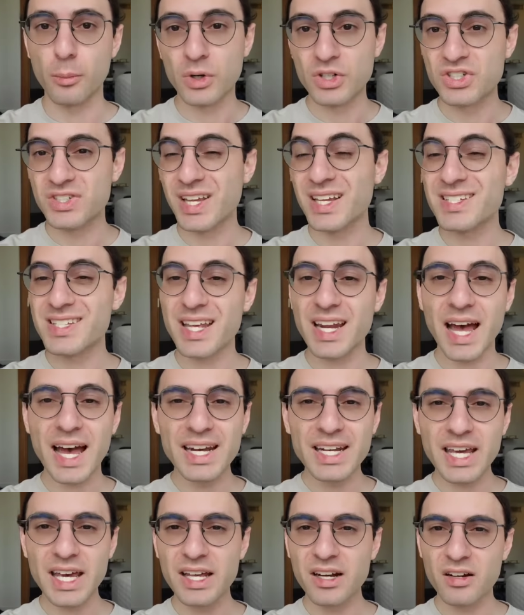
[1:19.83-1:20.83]
which says that
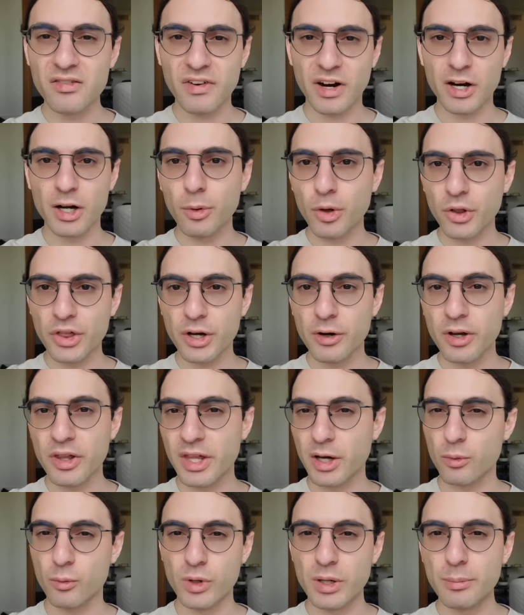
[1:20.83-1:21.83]
any hidden variable theory
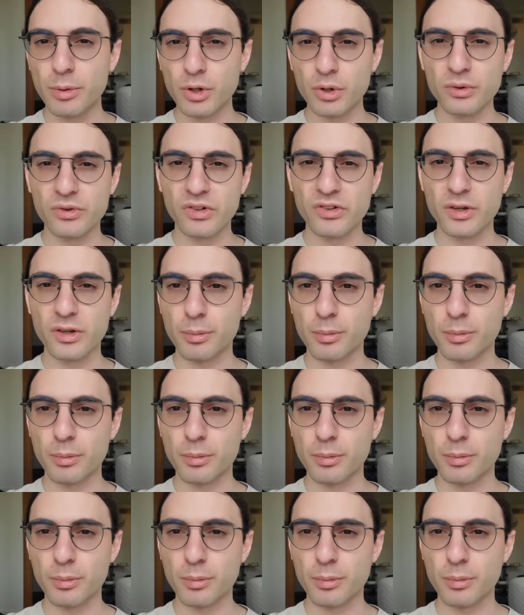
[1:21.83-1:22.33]
that reproduces